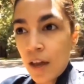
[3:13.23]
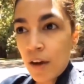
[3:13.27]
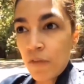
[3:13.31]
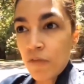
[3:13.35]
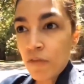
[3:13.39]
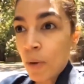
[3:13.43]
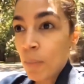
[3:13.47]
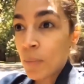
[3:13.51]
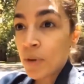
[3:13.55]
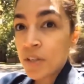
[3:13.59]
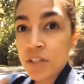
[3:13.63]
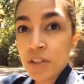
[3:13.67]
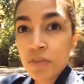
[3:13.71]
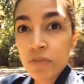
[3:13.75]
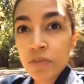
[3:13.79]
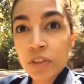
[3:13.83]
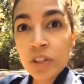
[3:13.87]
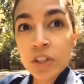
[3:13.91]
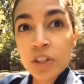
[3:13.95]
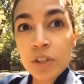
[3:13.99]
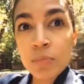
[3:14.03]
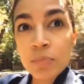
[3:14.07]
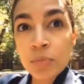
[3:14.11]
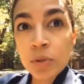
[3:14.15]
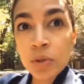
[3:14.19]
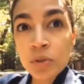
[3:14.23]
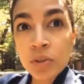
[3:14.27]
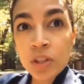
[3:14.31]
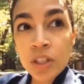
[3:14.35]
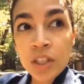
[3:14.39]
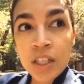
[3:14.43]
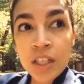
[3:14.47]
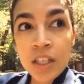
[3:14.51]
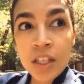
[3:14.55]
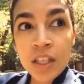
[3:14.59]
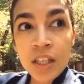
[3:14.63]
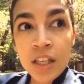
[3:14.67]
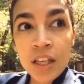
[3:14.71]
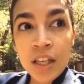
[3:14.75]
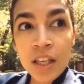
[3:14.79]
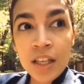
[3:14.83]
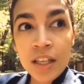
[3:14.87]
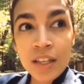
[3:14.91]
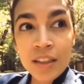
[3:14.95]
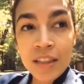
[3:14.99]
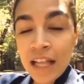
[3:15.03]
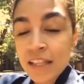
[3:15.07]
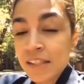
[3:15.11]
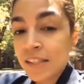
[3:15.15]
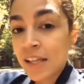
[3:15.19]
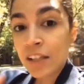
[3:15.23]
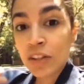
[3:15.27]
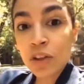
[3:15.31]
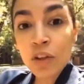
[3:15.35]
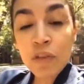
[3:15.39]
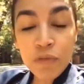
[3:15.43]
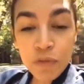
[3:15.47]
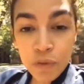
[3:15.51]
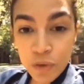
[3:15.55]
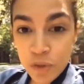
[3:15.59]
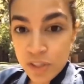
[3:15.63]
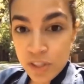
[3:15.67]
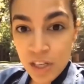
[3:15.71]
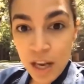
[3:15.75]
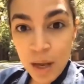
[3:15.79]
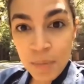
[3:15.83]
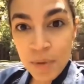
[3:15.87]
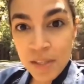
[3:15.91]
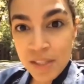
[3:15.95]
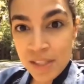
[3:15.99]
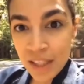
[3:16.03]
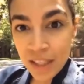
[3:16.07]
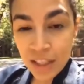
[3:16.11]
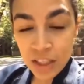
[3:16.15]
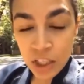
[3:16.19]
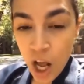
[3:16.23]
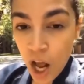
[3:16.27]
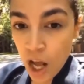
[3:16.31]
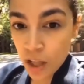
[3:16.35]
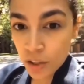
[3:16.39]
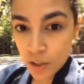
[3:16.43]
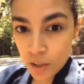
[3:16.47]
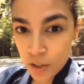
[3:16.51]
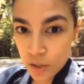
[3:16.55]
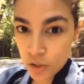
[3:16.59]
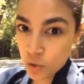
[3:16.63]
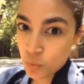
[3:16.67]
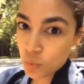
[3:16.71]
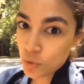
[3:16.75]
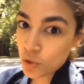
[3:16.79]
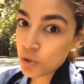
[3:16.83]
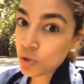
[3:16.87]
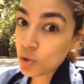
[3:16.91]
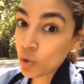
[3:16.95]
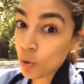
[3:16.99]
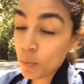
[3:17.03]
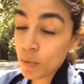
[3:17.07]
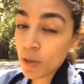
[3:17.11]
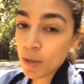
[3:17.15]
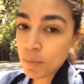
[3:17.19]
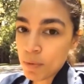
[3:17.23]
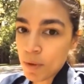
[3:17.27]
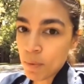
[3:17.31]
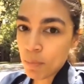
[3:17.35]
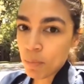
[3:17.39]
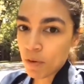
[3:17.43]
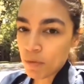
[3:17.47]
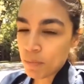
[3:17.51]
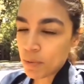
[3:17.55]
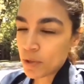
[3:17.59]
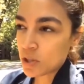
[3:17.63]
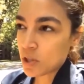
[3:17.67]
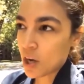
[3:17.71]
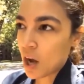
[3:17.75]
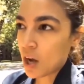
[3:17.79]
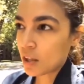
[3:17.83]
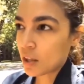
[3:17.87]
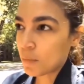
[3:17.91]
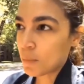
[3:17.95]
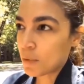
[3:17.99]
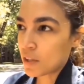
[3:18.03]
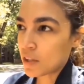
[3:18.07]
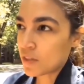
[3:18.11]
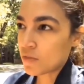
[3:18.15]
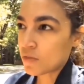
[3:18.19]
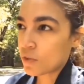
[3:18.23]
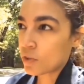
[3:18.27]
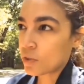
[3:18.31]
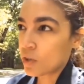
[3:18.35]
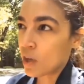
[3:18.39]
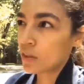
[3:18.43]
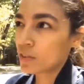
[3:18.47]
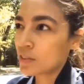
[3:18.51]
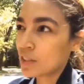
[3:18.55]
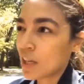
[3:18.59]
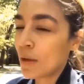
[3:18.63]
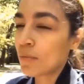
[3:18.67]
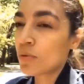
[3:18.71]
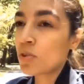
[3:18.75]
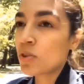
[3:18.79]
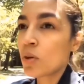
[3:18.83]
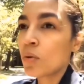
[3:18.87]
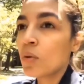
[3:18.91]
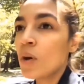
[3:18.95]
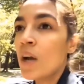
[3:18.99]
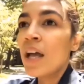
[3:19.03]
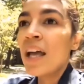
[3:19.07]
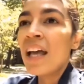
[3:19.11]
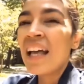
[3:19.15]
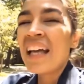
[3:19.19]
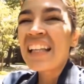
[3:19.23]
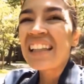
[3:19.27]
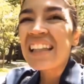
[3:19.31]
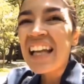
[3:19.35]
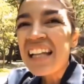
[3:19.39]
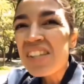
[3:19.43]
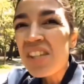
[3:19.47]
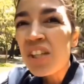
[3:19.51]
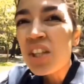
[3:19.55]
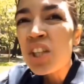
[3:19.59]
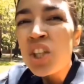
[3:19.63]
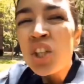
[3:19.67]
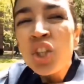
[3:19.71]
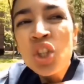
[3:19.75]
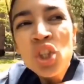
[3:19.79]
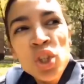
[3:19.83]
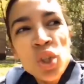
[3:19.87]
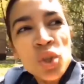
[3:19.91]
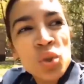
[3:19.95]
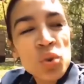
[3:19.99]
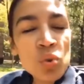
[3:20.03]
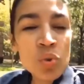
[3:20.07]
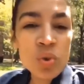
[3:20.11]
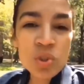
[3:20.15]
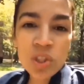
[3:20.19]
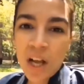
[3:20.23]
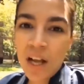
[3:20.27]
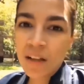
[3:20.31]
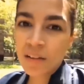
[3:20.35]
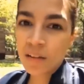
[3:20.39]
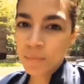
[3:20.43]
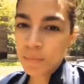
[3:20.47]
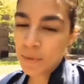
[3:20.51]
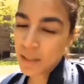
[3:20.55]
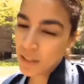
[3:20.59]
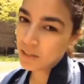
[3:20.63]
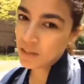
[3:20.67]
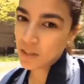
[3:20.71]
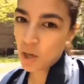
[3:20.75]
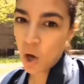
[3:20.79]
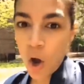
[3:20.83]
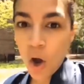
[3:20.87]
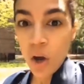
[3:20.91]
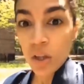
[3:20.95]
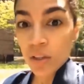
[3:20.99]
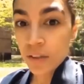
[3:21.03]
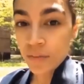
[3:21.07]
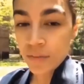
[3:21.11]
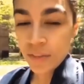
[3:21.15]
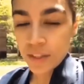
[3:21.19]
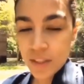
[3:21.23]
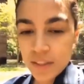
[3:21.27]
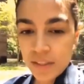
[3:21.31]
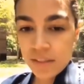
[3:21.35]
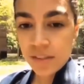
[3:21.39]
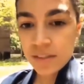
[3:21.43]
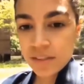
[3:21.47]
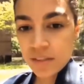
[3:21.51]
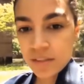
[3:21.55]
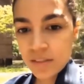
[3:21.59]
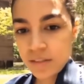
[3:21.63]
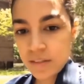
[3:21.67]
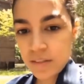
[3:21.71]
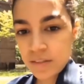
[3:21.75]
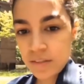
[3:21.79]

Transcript: from a different community, that's like the first time it's acknowledged, when so many people have been talking about this for a long time. So that's a huge element to all of this.